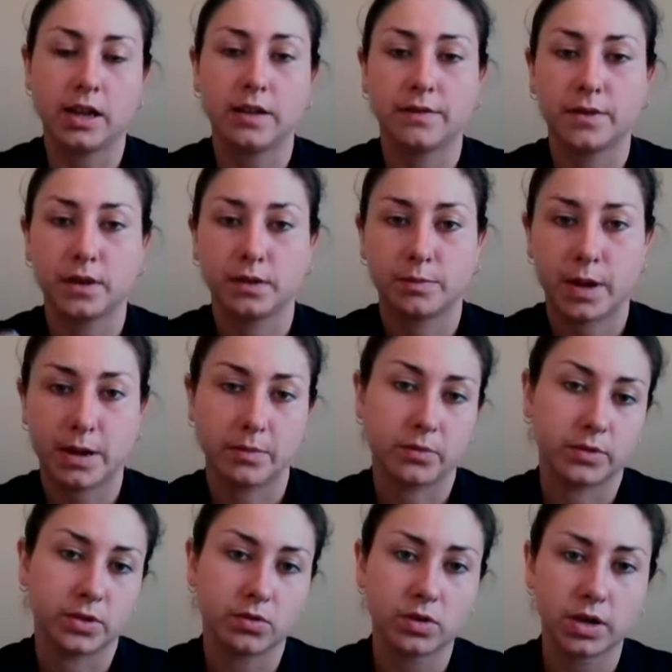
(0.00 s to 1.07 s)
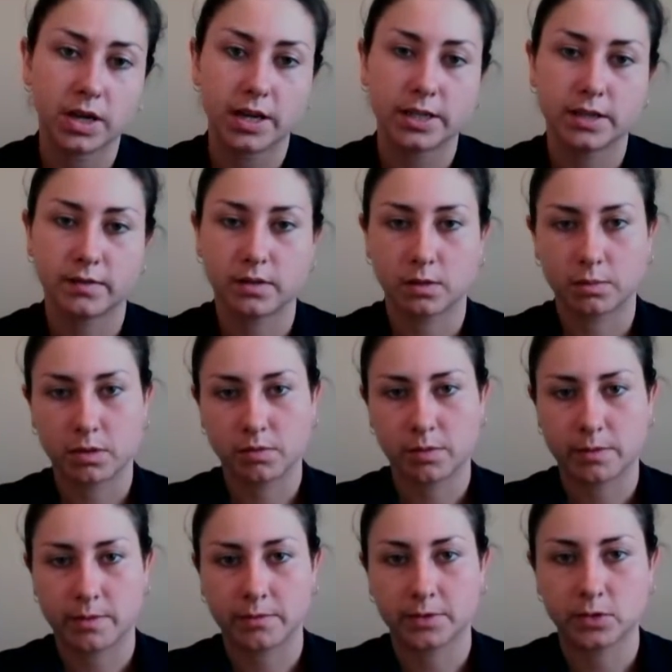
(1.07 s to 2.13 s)
if the paper was organized, if their
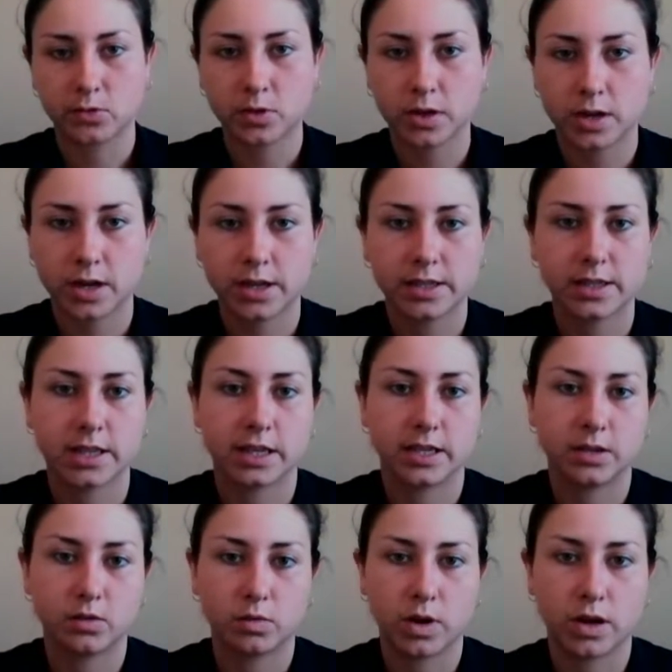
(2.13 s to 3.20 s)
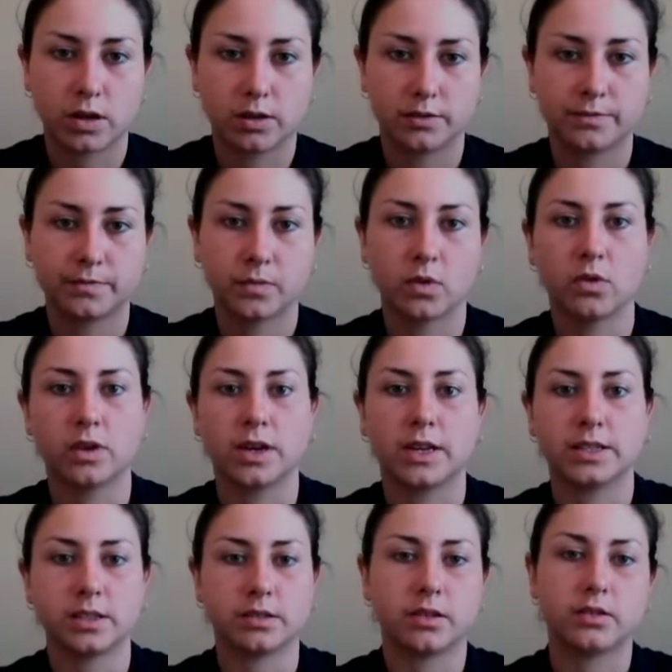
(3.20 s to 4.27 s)
bubble map was organized, they did well
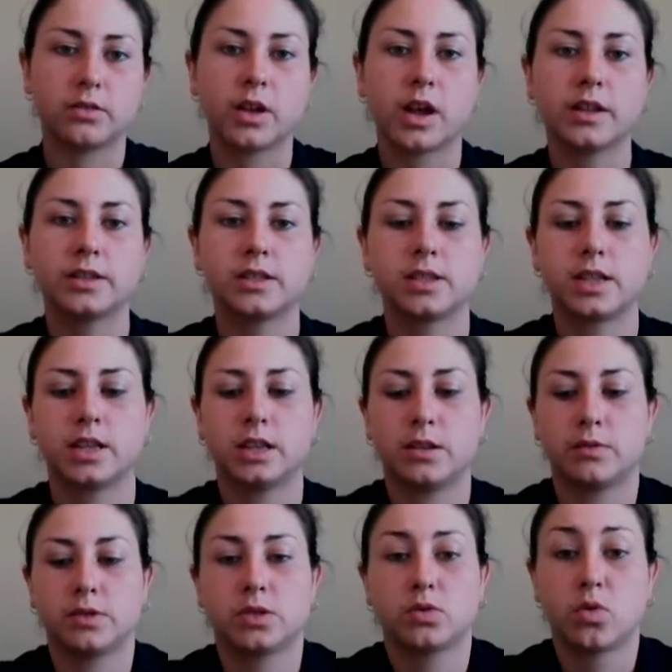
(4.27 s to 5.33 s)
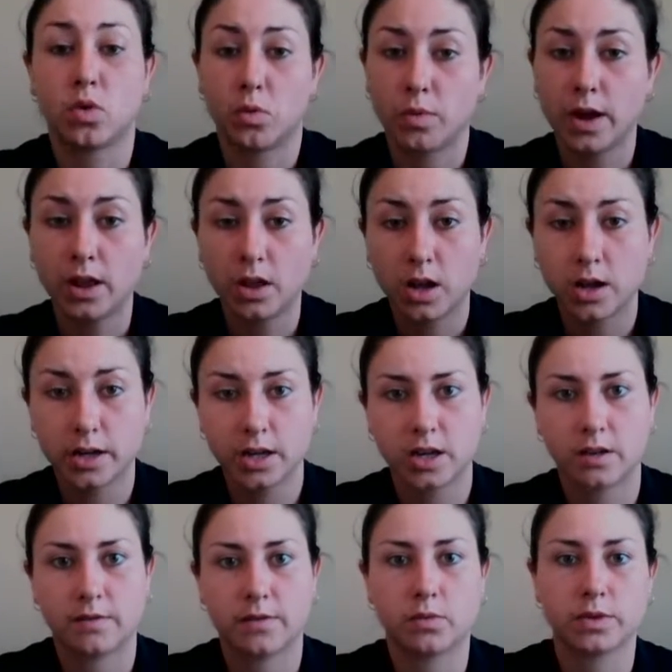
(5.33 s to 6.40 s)
organizing their thoughts, then they would score well on it.
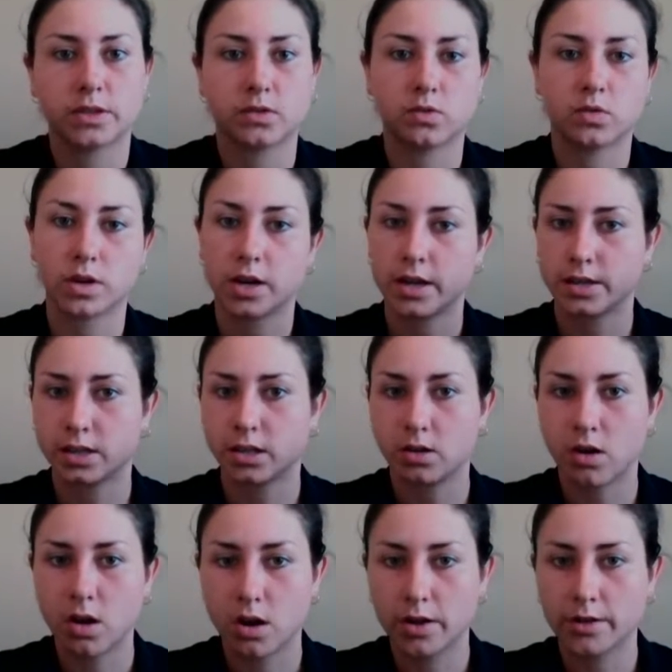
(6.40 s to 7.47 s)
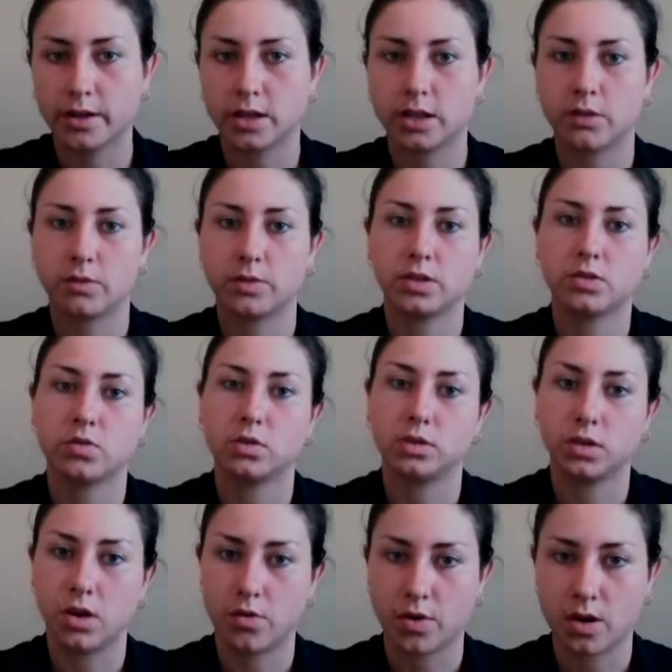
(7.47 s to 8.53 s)
If it wasn't organized at all, then they would score
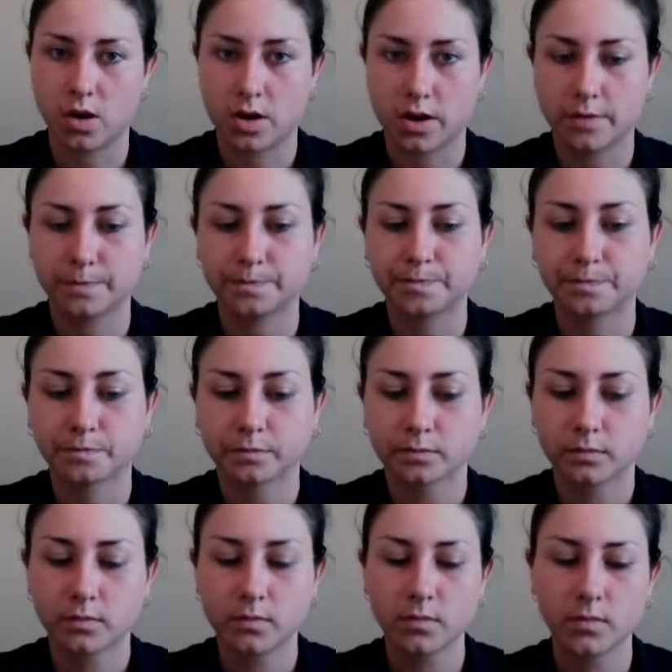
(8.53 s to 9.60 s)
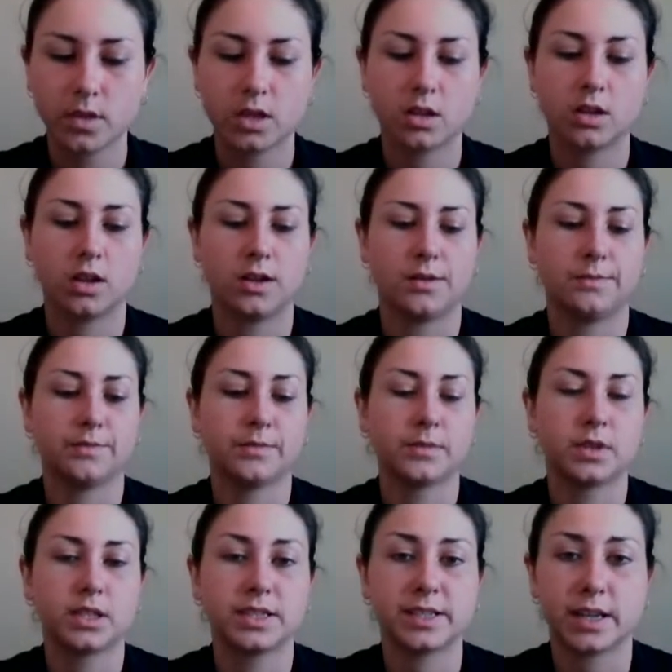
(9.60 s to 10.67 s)
lower on it.
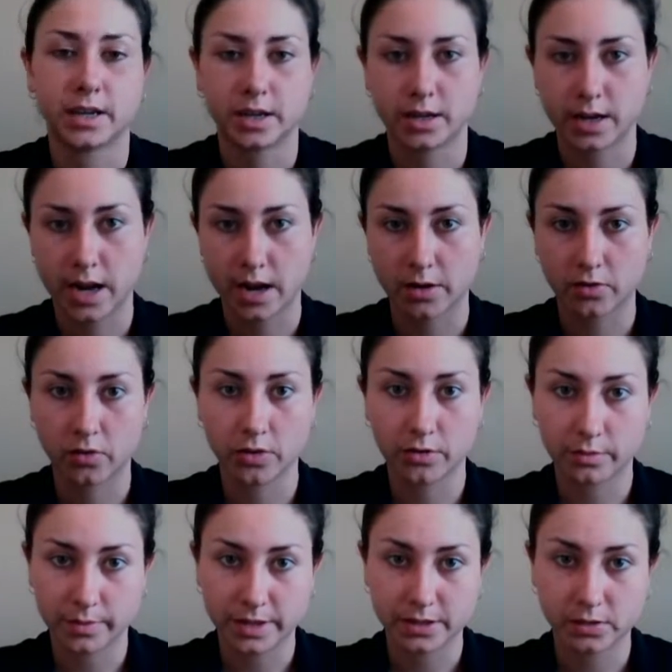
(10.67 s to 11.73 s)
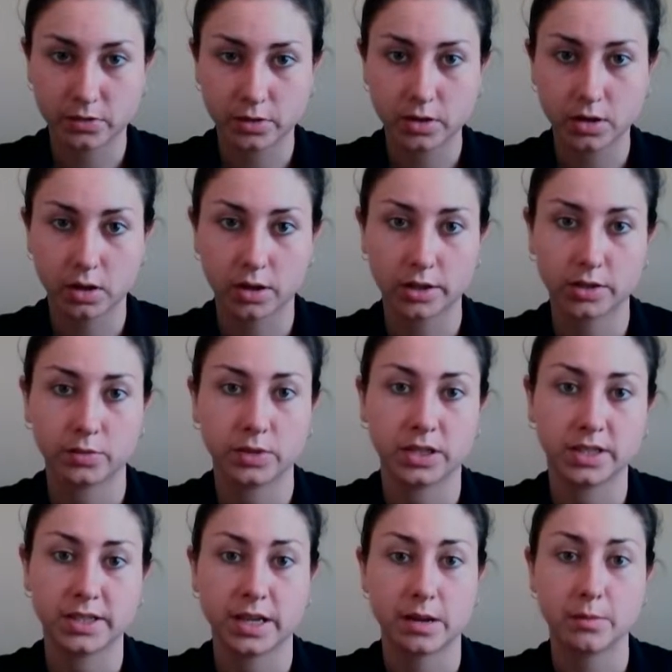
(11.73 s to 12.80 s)
The second category would be student knowledge
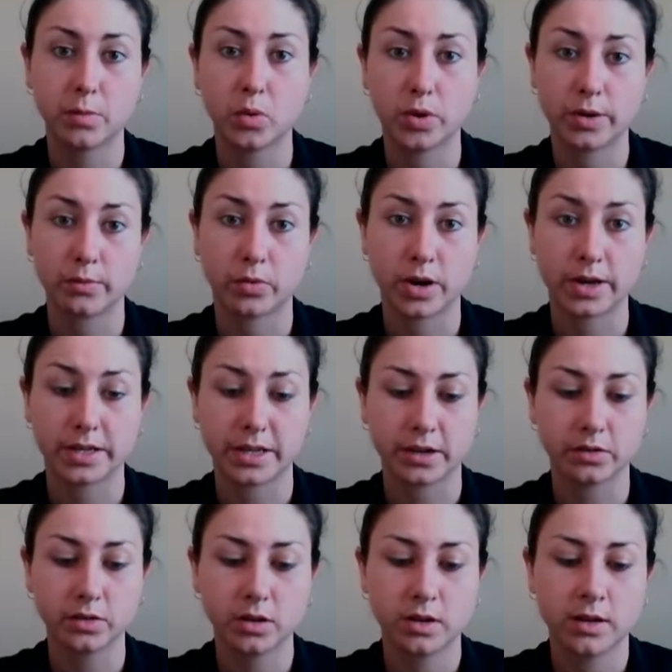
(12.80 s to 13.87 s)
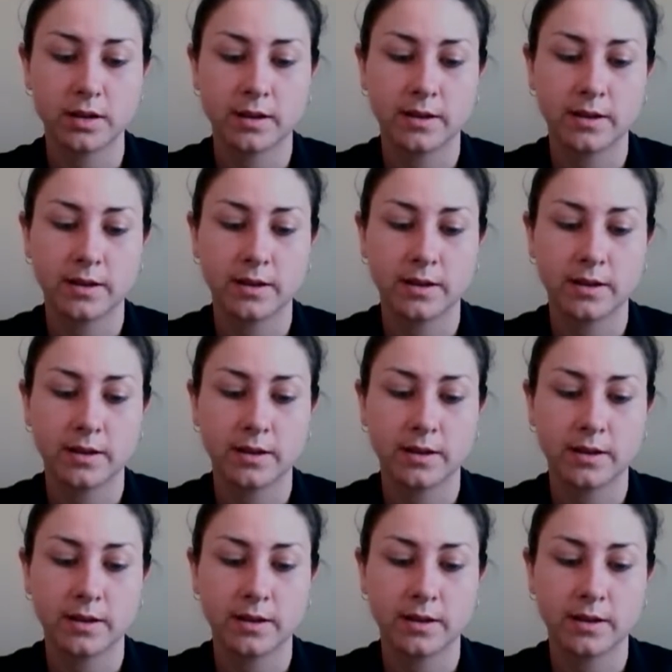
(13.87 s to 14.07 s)
with the same point breakdown.